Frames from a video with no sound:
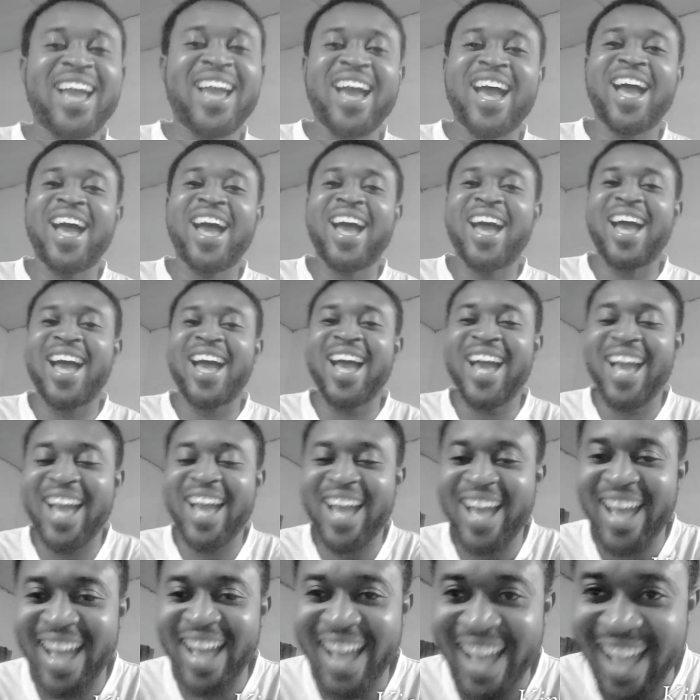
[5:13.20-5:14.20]

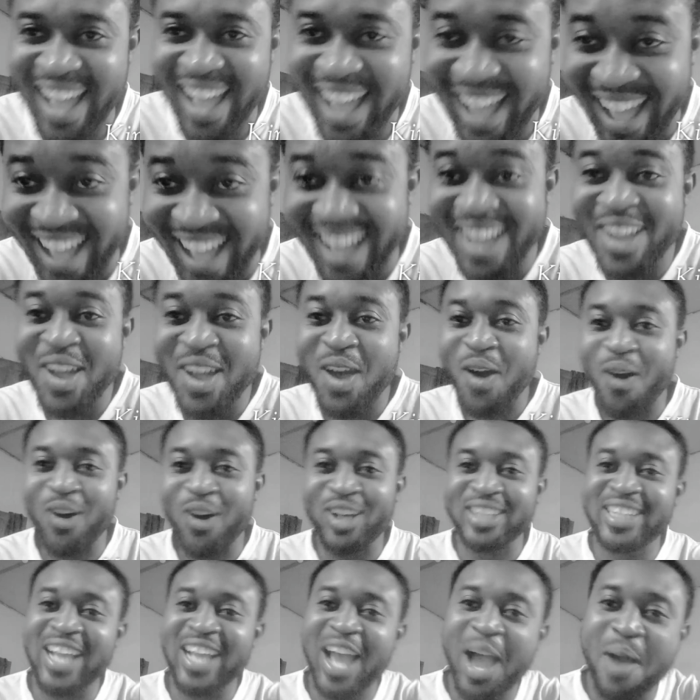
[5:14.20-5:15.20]

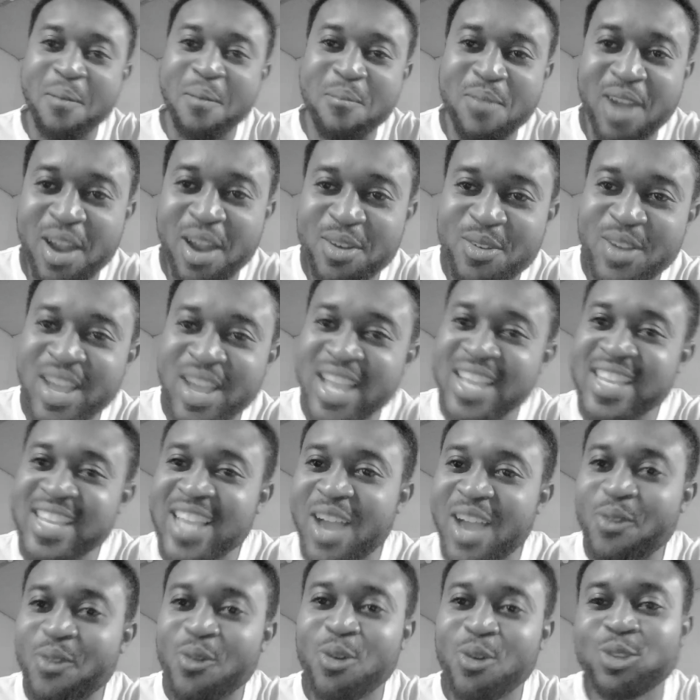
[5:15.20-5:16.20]
I say Amerado ain't
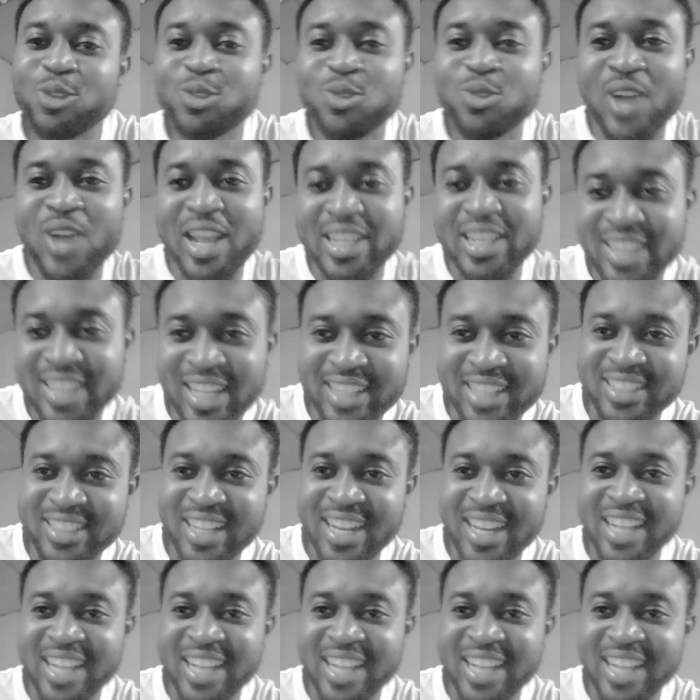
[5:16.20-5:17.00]
here ghostwriters.